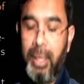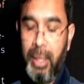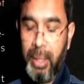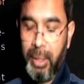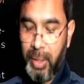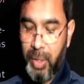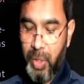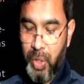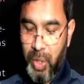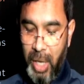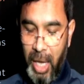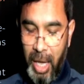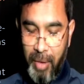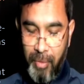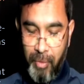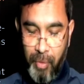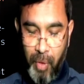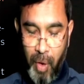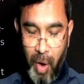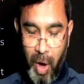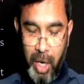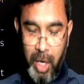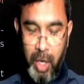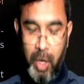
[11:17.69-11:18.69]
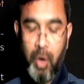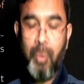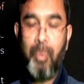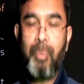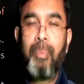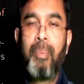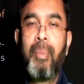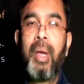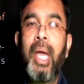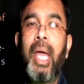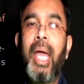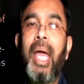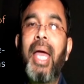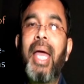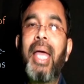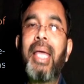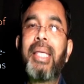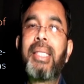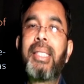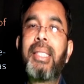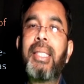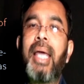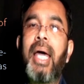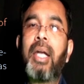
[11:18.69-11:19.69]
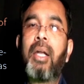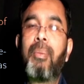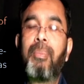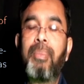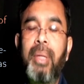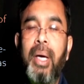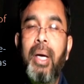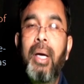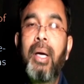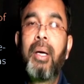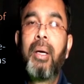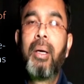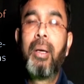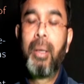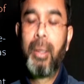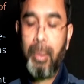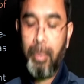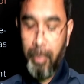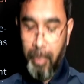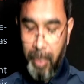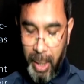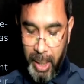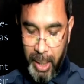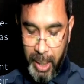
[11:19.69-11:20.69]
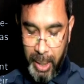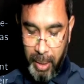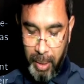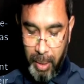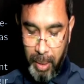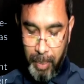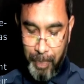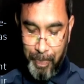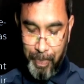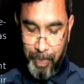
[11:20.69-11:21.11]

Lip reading: the same volume as that of the particle.